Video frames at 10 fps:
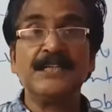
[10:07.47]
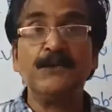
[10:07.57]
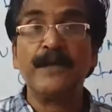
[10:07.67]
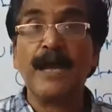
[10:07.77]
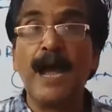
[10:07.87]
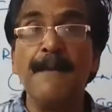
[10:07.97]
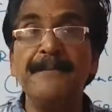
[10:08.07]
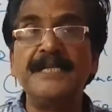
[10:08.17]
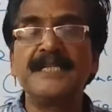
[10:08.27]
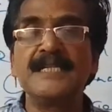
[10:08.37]
your
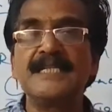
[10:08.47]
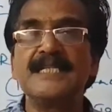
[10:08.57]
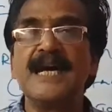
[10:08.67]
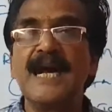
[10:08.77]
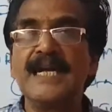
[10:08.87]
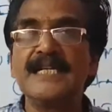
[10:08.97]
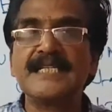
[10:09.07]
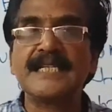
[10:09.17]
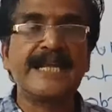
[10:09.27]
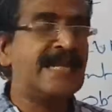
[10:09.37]
ambitions
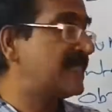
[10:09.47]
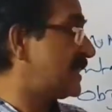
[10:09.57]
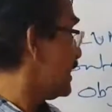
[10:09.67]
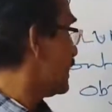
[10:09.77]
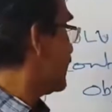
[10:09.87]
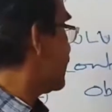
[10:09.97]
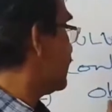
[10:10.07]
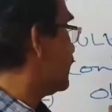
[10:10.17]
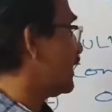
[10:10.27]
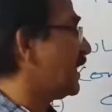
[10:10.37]
and skills
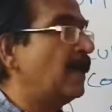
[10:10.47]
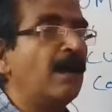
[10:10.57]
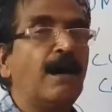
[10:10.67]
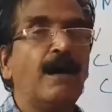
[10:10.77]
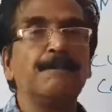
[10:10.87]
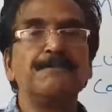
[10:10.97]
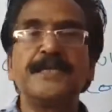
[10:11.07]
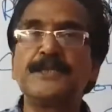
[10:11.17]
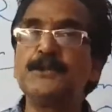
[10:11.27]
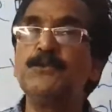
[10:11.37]
in the
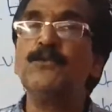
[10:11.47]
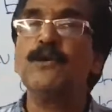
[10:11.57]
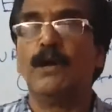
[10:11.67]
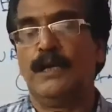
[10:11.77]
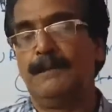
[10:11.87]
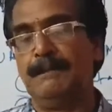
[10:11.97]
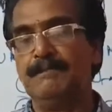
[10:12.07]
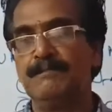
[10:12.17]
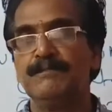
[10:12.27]
objective column.